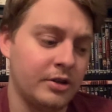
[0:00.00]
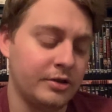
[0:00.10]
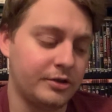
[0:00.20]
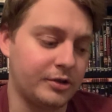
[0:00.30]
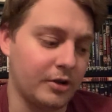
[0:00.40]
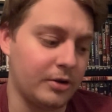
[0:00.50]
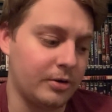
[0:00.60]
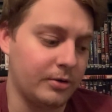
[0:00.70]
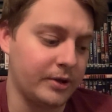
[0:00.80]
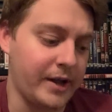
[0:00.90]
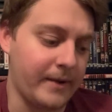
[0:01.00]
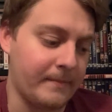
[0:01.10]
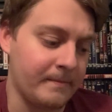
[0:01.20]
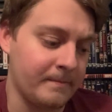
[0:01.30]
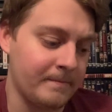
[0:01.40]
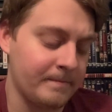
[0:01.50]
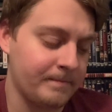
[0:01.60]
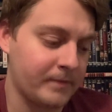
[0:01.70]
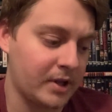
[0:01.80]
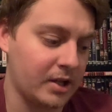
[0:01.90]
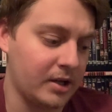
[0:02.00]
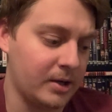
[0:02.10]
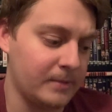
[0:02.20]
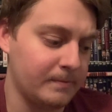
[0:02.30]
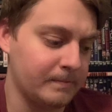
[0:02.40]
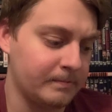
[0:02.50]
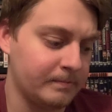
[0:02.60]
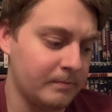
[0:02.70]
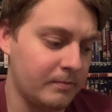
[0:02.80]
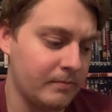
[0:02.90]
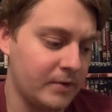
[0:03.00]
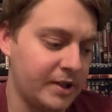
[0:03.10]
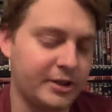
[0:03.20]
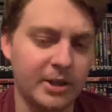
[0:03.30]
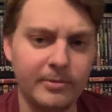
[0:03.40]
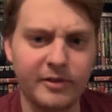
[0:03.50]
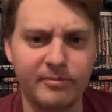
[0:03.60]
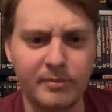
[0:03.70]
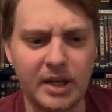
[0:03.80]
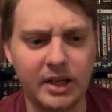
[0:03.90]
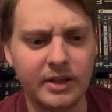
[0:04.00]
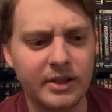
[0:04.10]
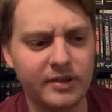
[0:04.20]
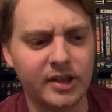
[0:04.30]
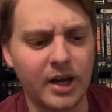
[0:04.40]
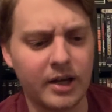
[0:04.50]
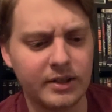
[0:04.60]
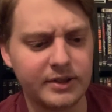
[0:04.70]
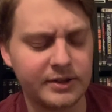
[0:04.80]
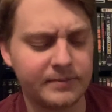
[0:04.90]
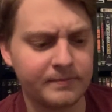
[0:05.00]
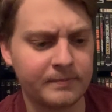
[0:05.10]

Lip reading: So, yeah. In terms of meeting these guys,